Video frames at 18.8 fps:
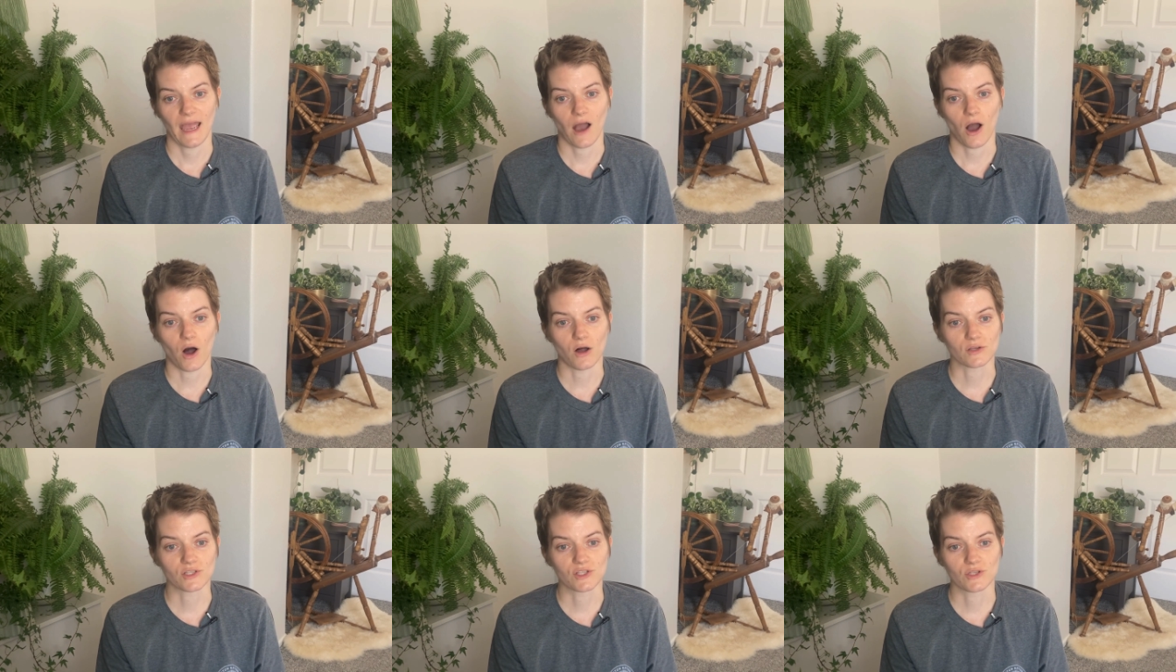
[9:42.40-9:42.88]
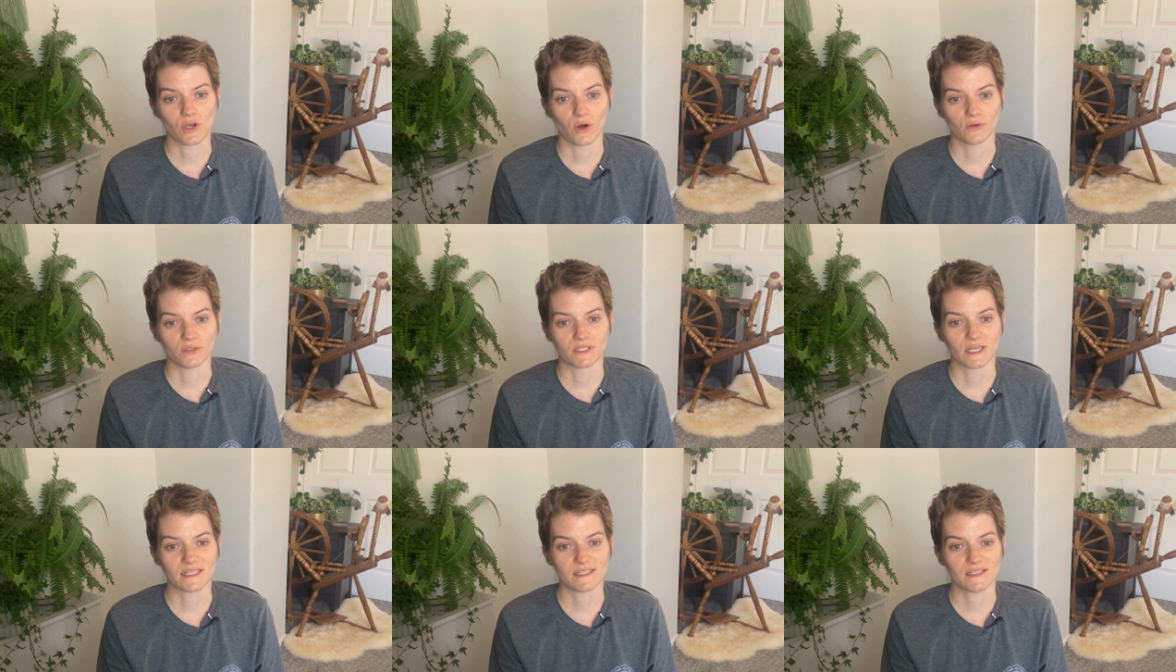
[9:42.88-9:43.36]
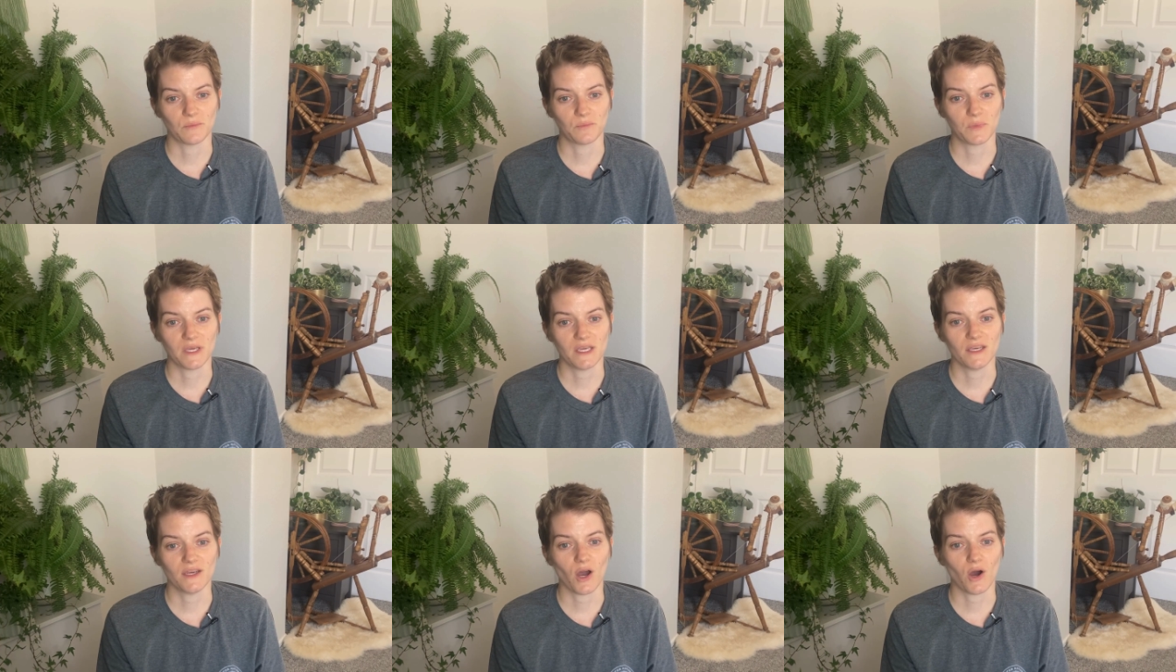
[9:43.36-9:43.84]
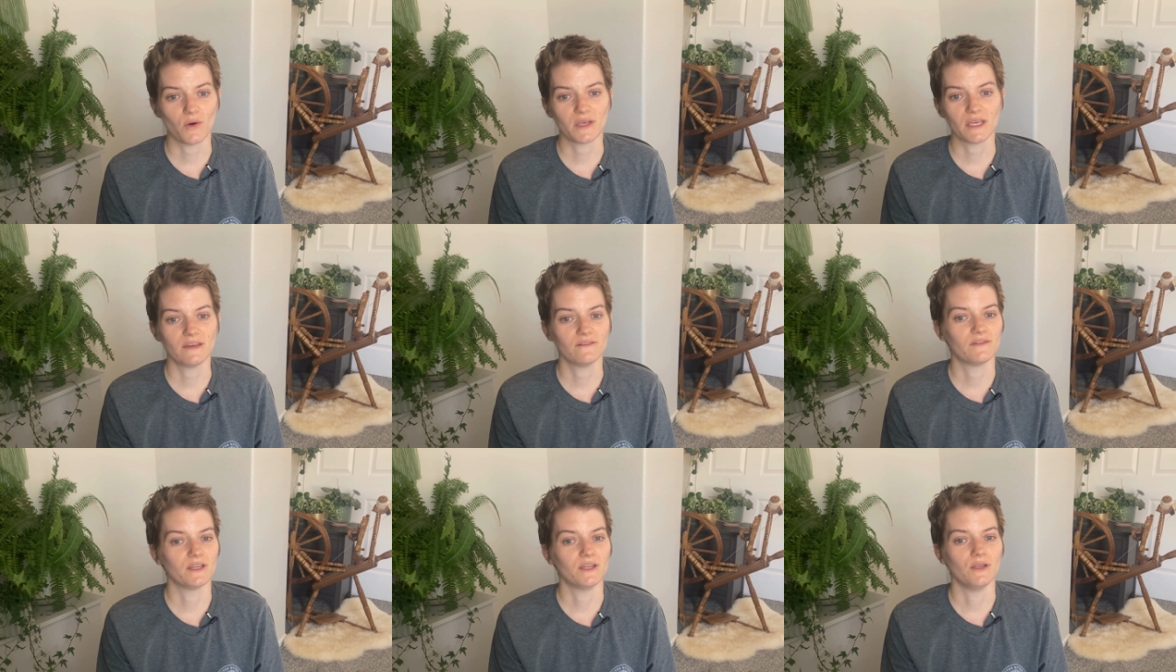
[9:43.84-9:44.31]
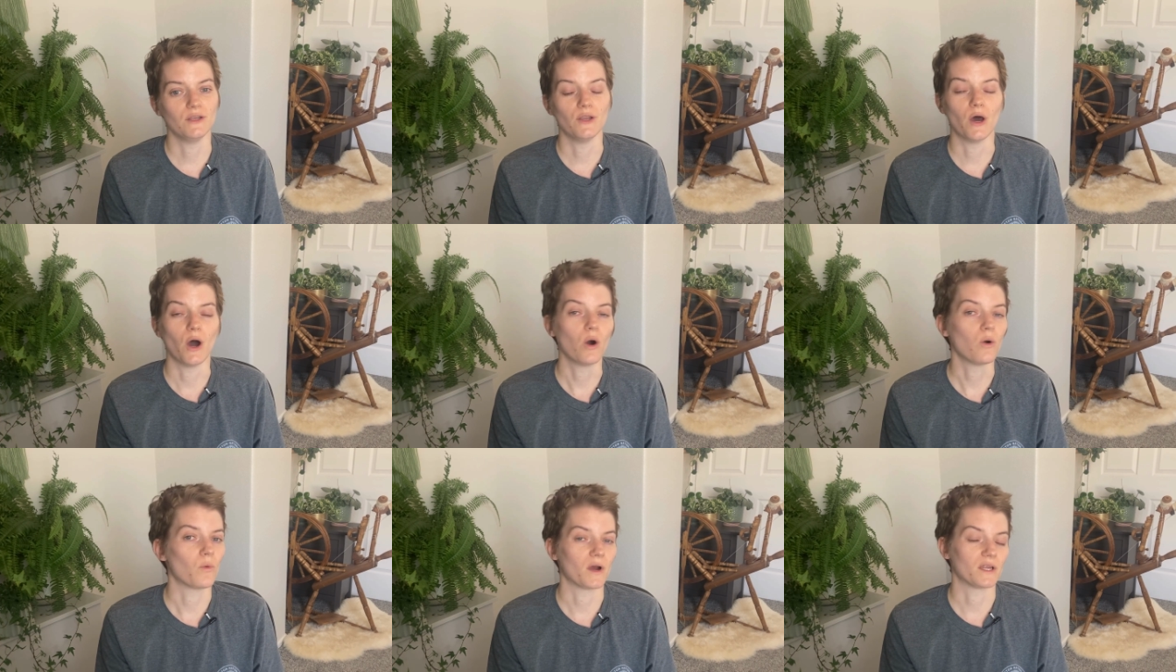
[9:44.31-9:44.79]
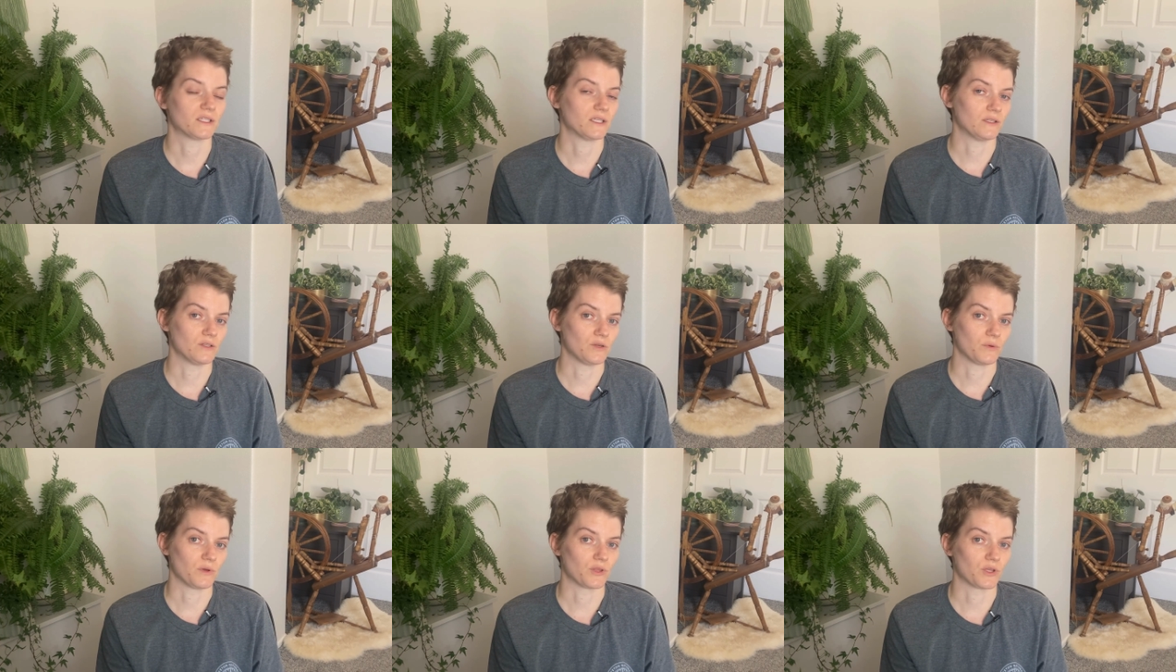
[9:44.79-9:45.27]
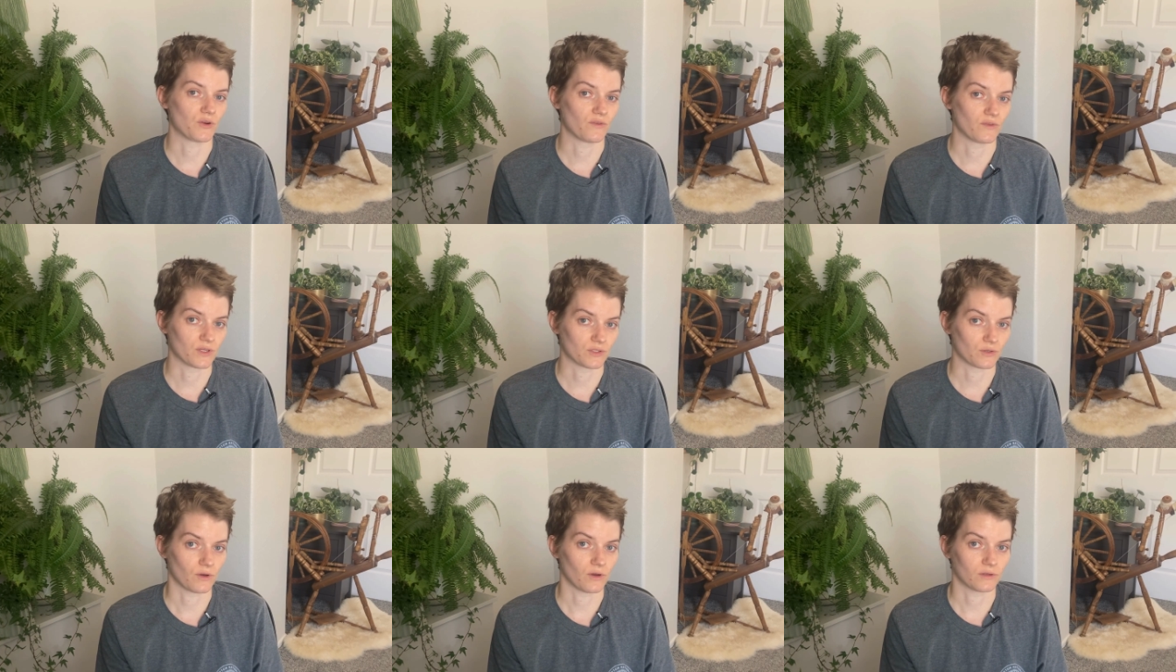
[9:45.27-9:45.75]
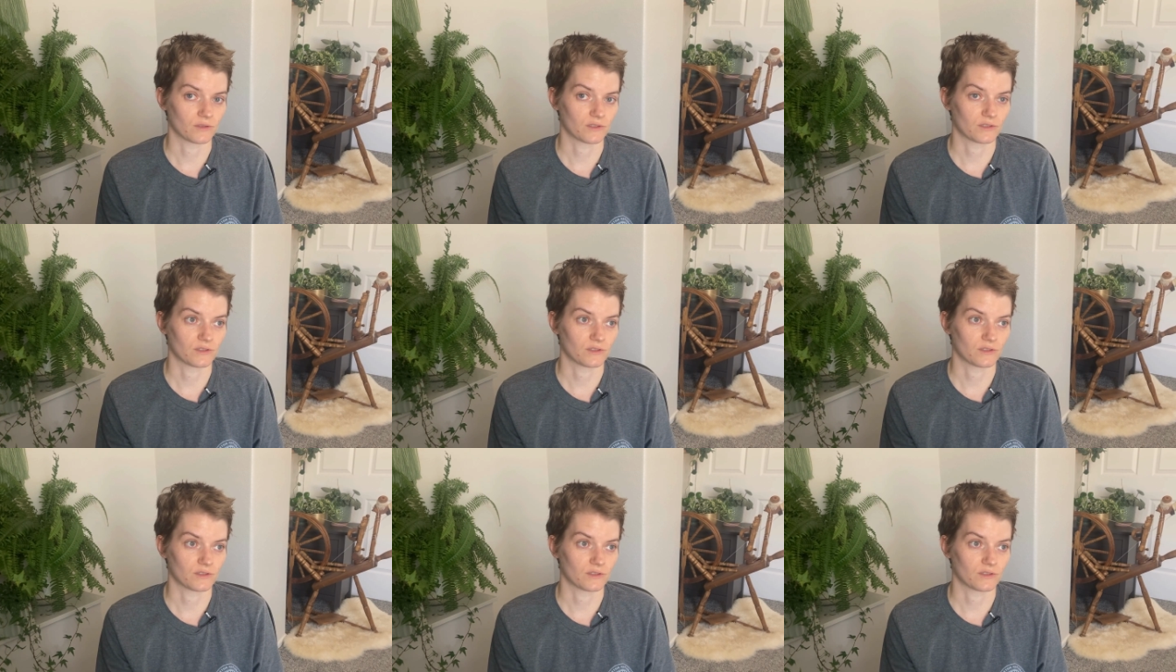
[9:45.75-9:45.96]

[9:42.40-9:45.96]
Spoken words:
Also, does the PO even know what to do with your results?